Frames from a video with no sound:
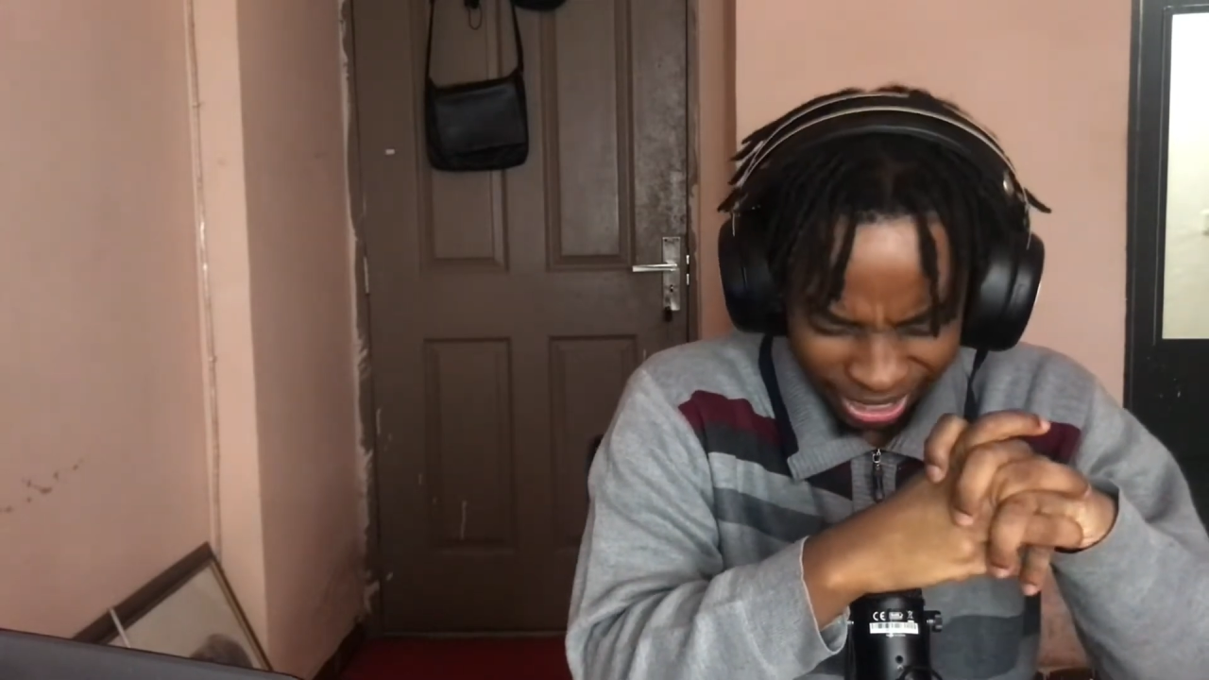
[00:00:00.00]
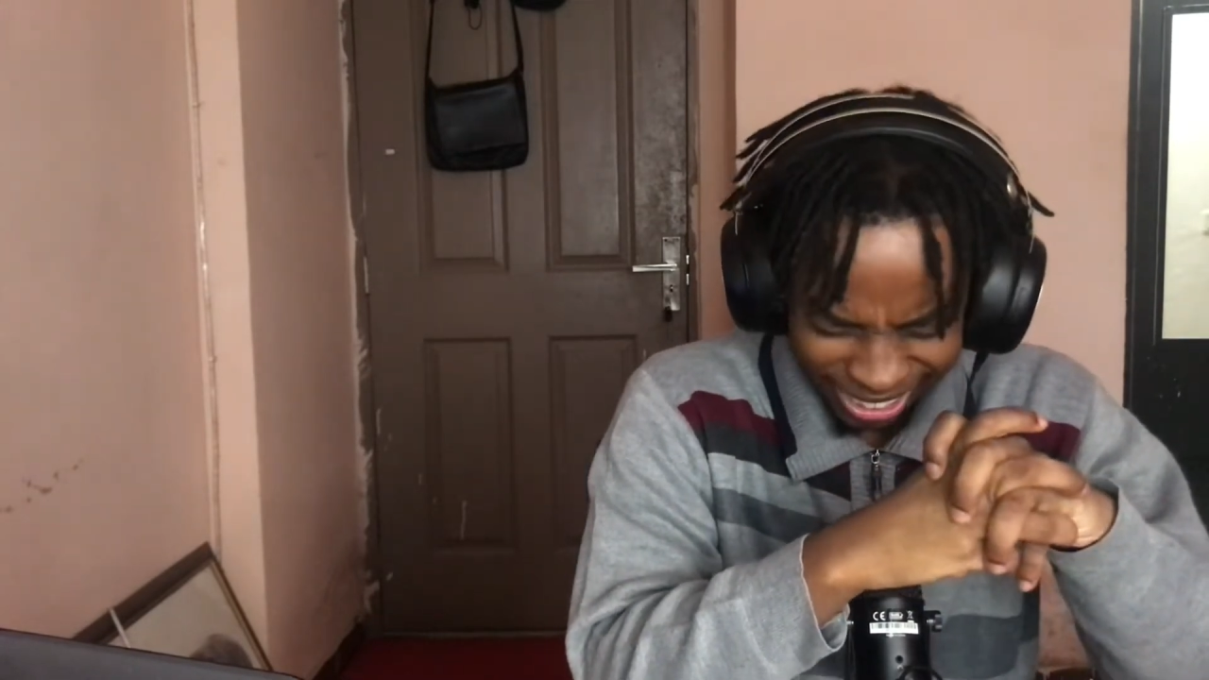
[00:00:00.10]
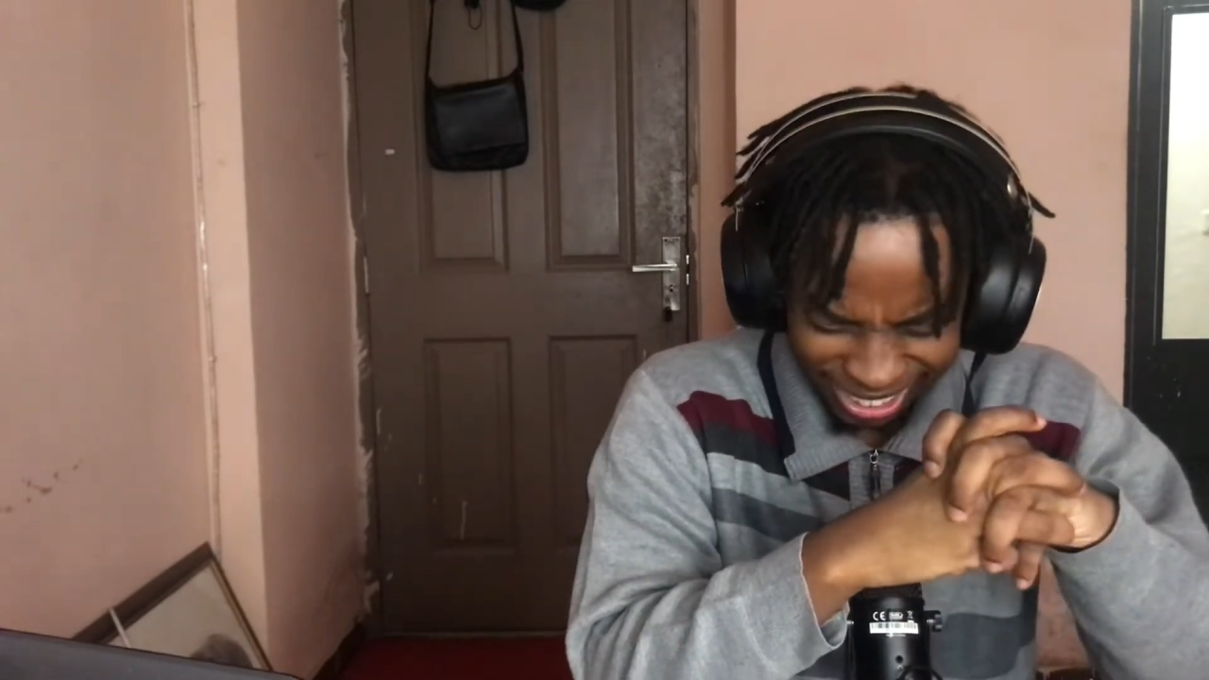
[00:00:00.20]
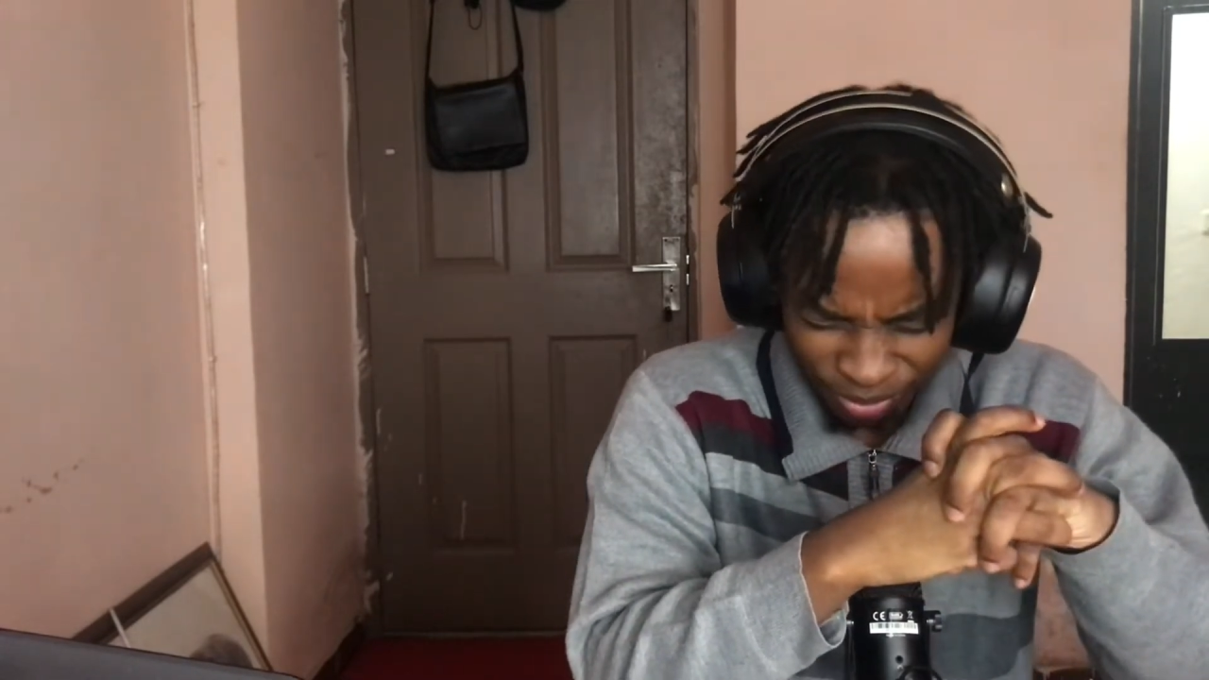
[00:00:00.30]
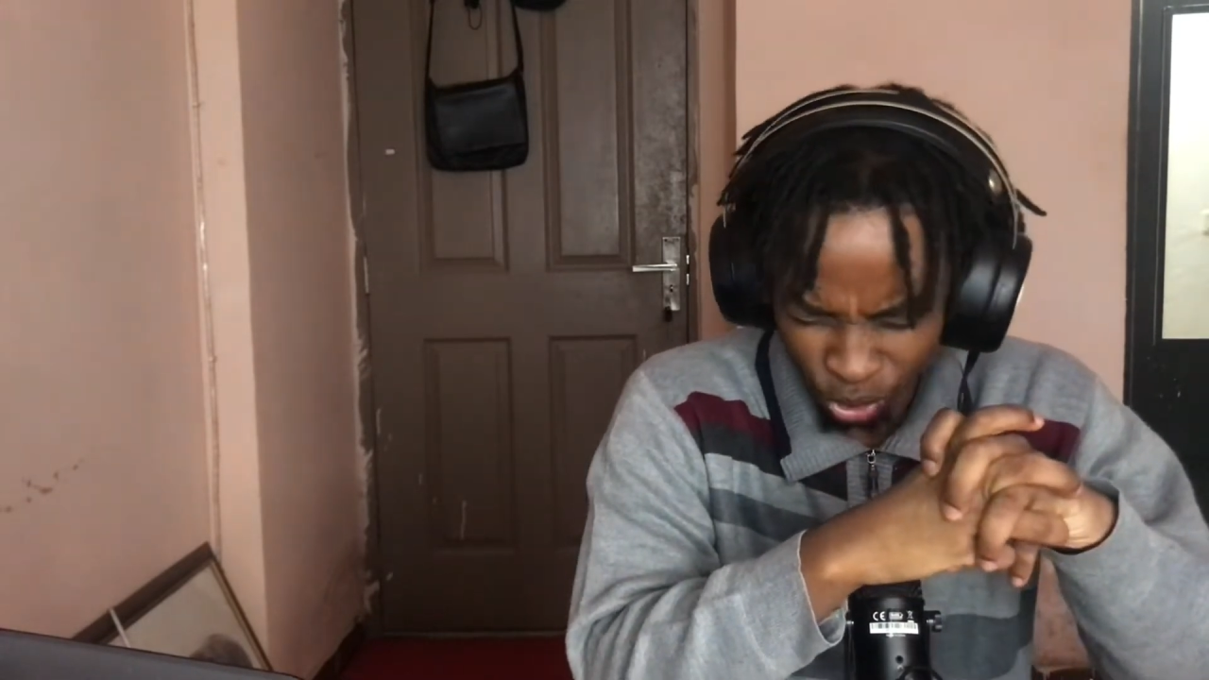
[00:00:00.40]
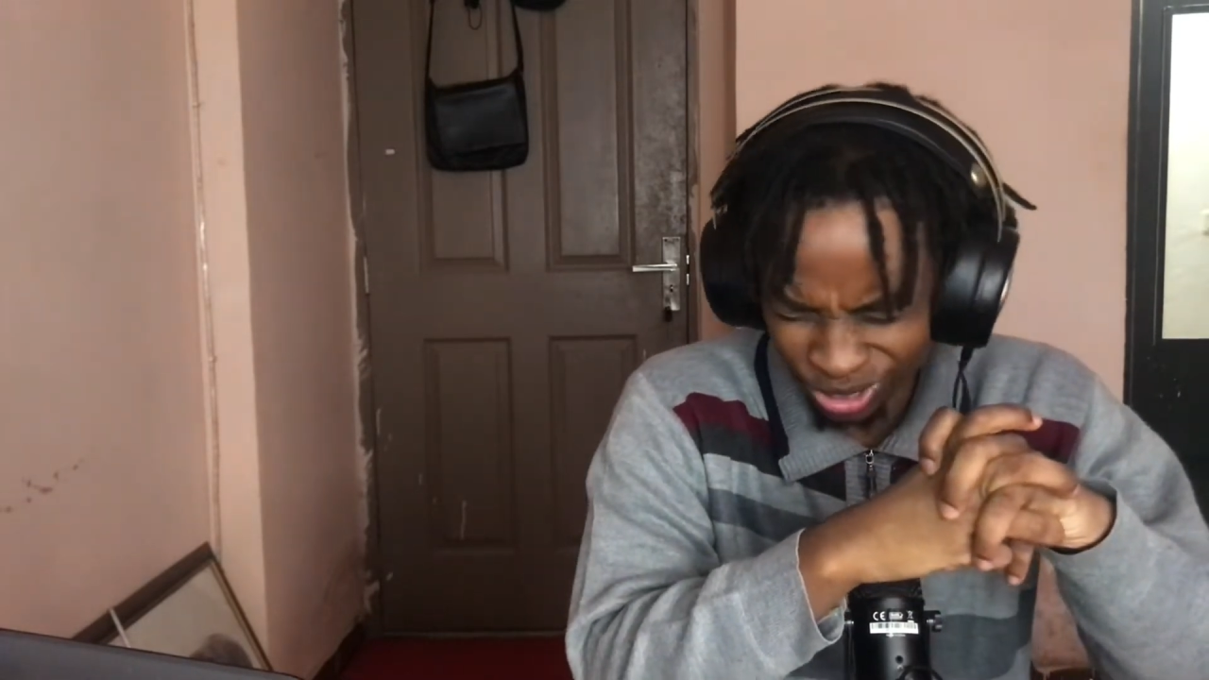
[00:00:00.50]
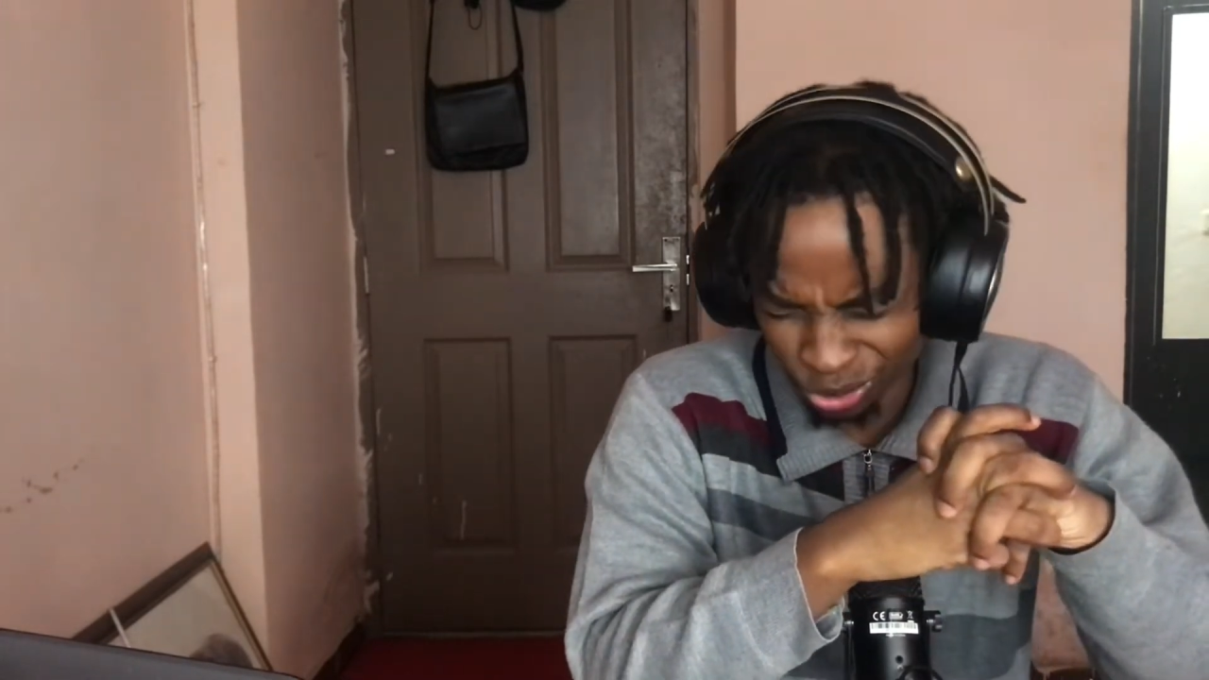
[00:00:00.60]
that has never won